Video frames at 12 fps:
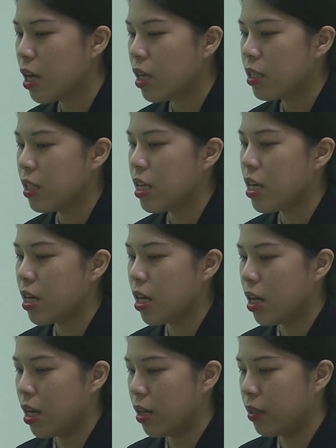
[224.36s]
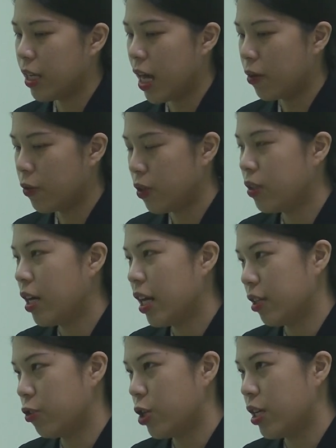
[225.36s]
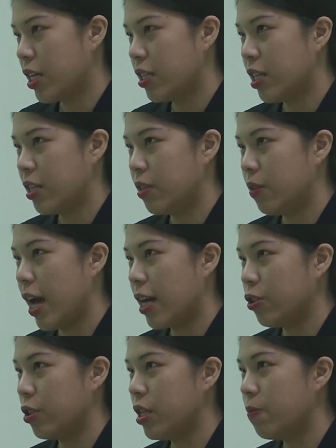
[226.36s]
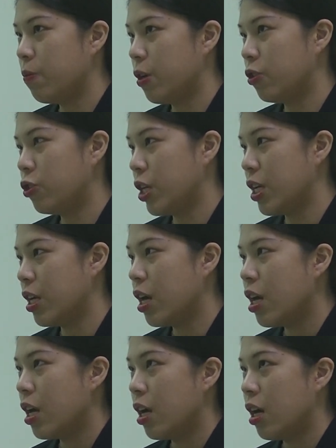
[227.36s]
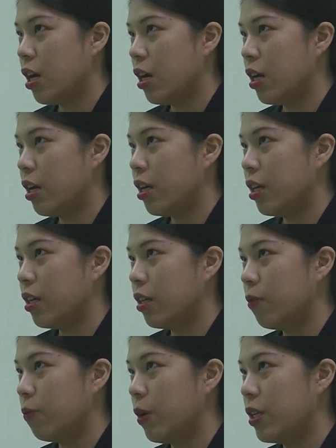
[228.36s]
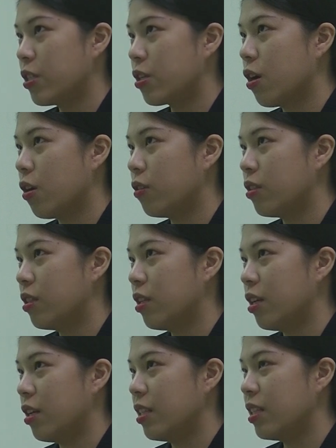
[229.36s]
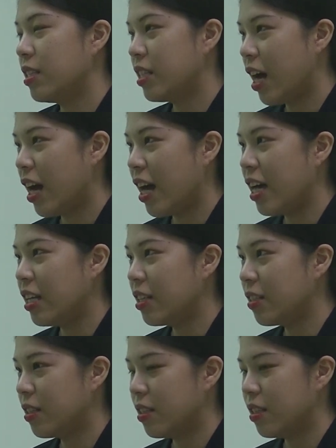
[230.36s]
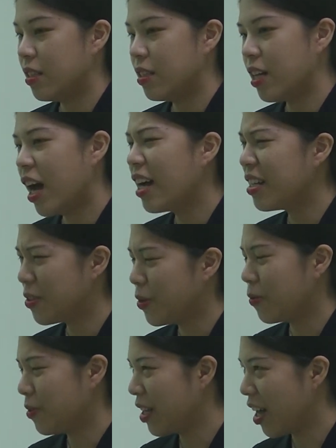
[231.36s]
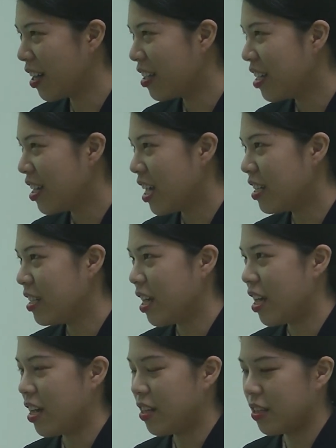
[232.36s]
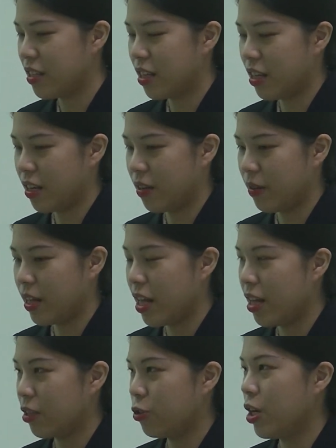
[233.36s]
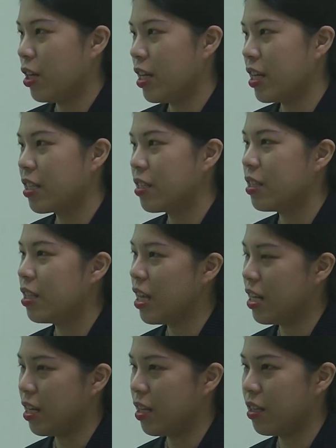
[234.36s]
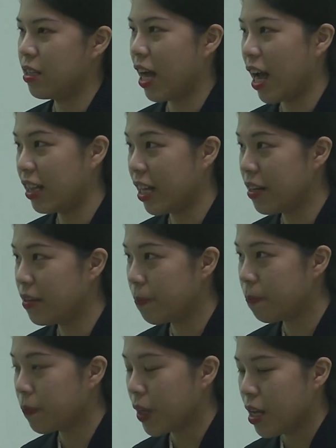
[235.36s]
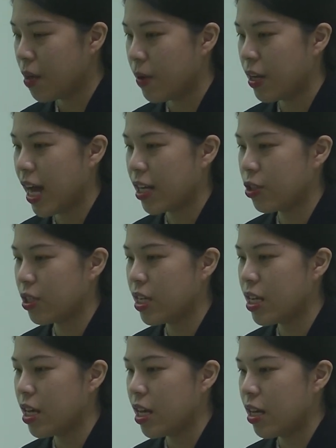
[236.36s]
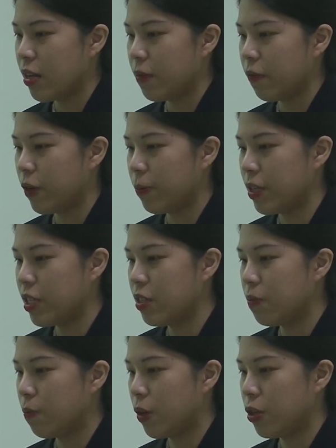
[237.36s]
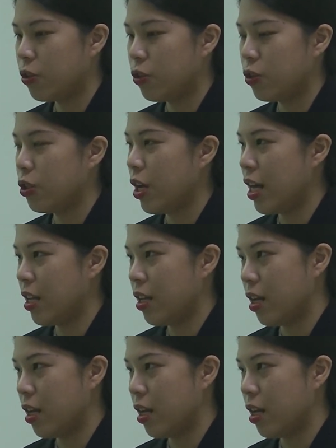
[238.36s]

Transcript: See, now Delta Electronics is actually merging what is called Thai Delta. It's a electronics in Thailand, but actually from this merge and